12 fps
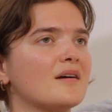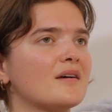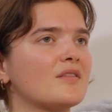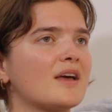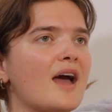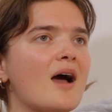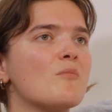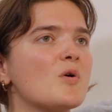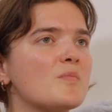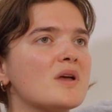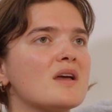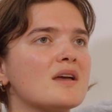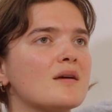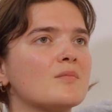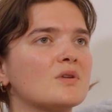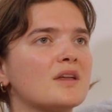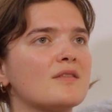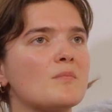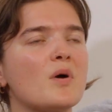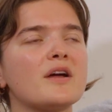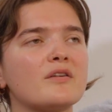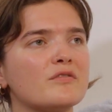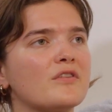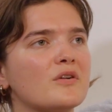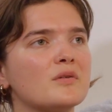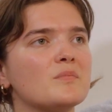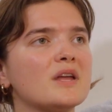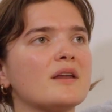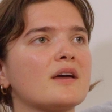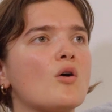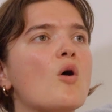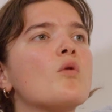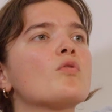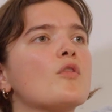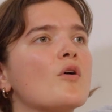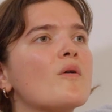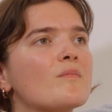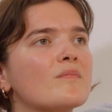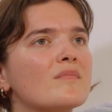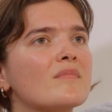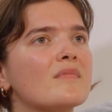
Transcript: the camera being able, like the microphone could be like on them,